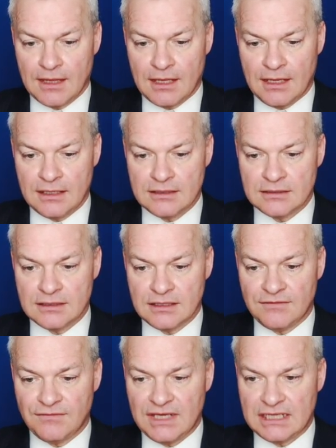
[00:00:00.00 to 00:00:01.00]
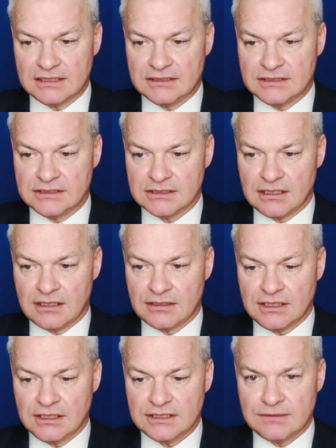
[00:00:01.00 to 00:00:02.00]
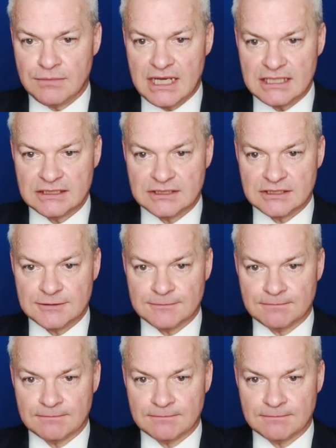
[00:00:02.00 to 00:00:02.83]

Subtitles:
And evict, I think, is best.